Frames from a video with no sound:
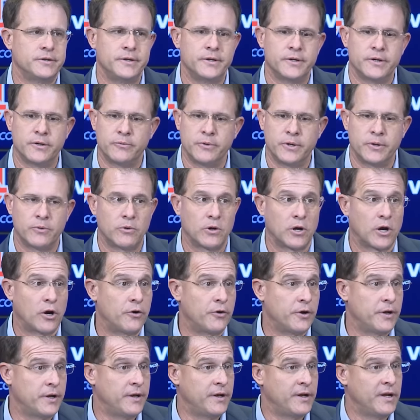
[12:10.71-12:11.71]
You know, we were
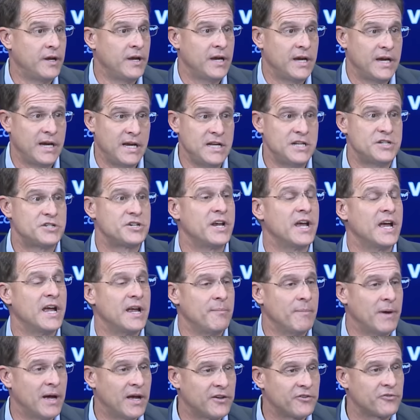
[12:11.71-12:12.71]
learning each
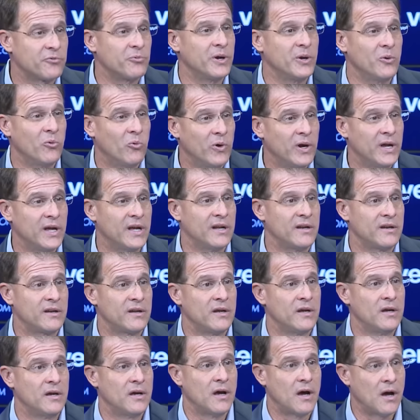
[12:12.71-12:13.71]
game as we went
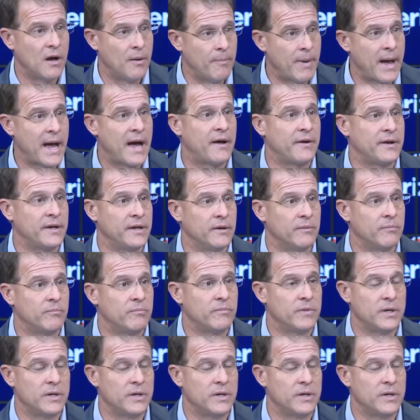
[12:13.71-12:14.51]
about him,